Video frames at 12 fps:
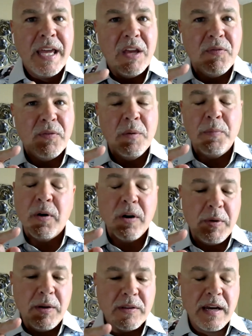If, and, uh,
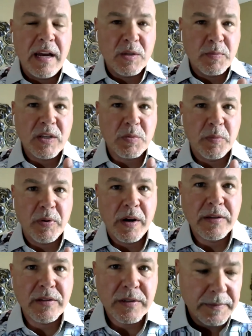pardon me, at the highest possible
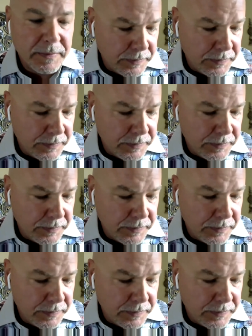price.